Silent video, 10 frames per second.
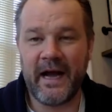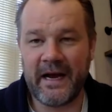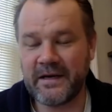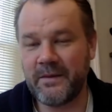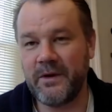
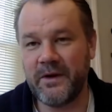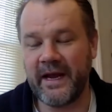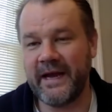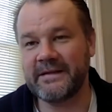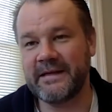and
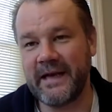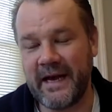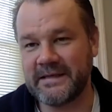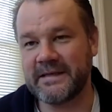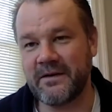communicating
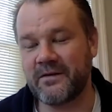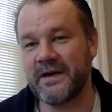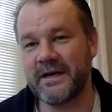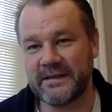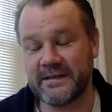
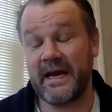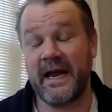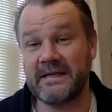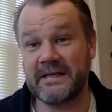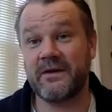asynchron-
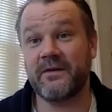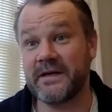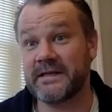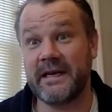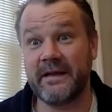
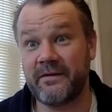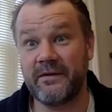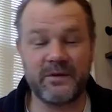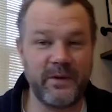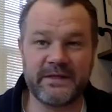asynchronously
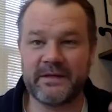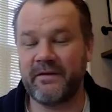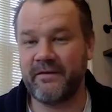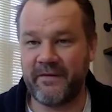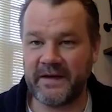through Twitter
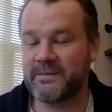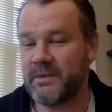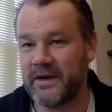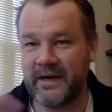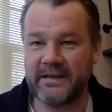and
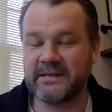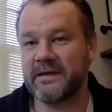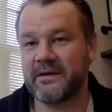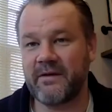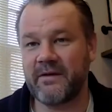Facebook and
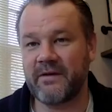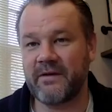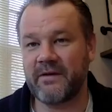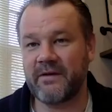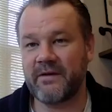Instagram
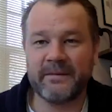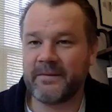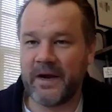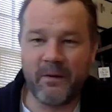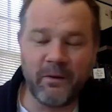and
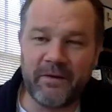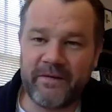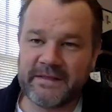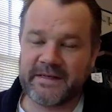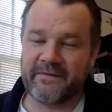you know all
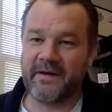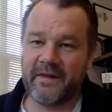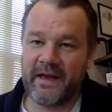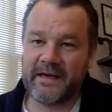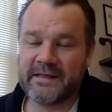of these
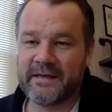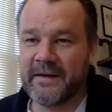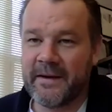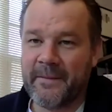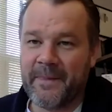different things and
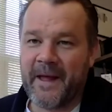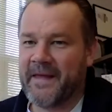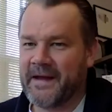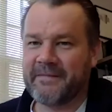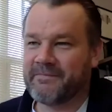
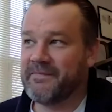and they